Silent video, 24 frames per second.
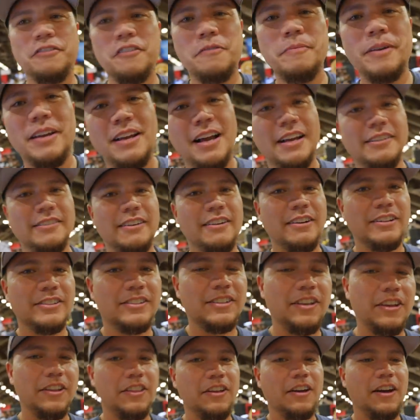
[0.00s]
for me, guys, I always
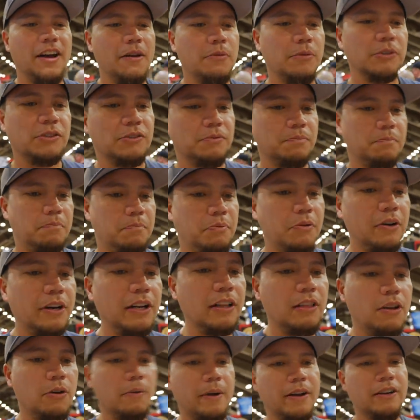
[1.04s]
say that I was pretty
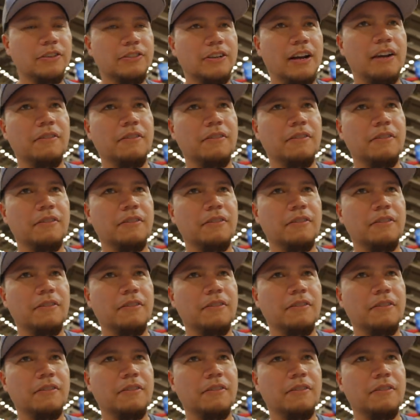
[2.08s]
low energy.